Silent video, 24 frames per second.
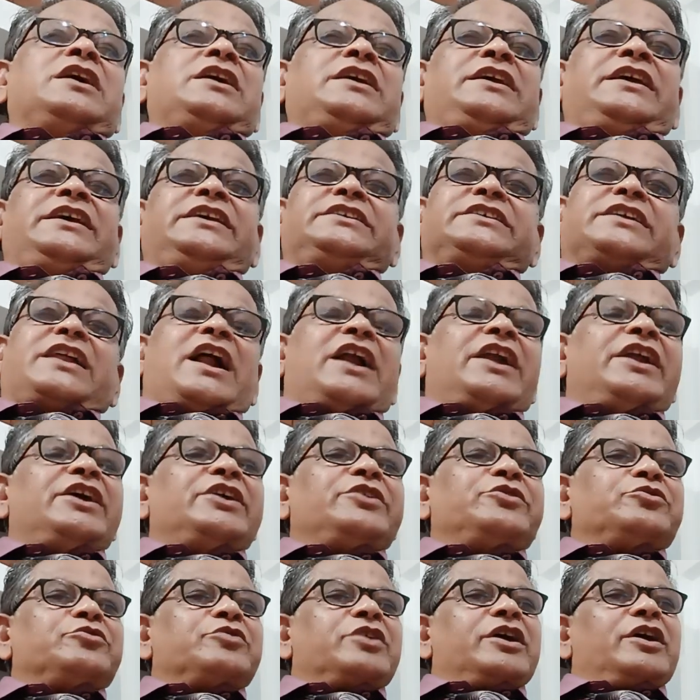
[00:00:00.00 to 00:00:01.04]
is ready
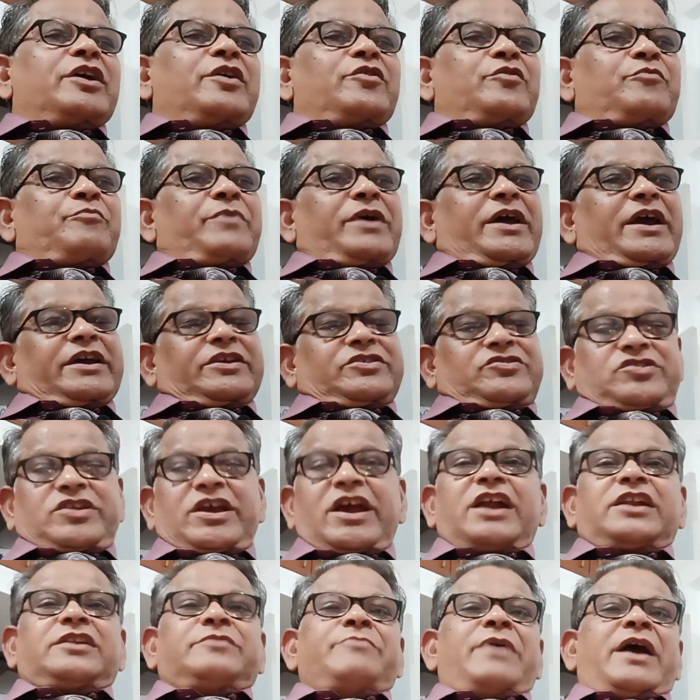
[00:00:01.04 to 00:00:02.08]
to make
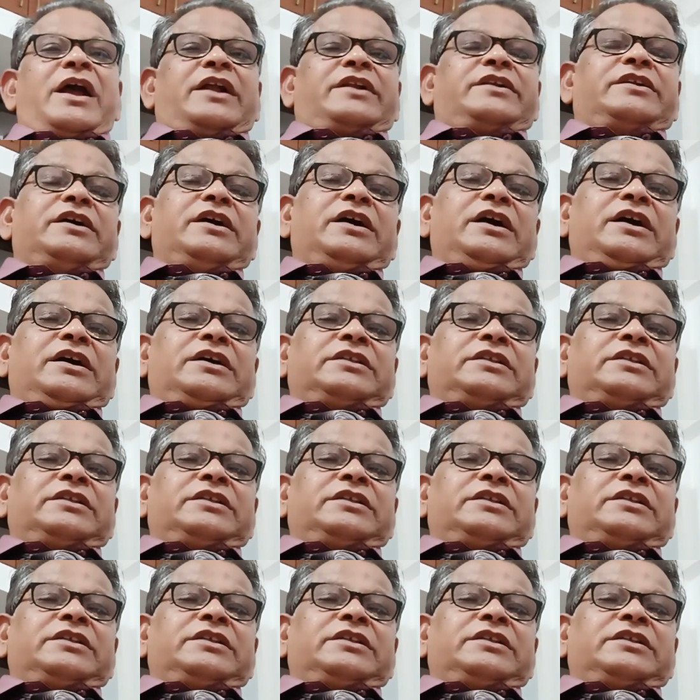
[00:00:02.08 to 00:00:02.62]
statement,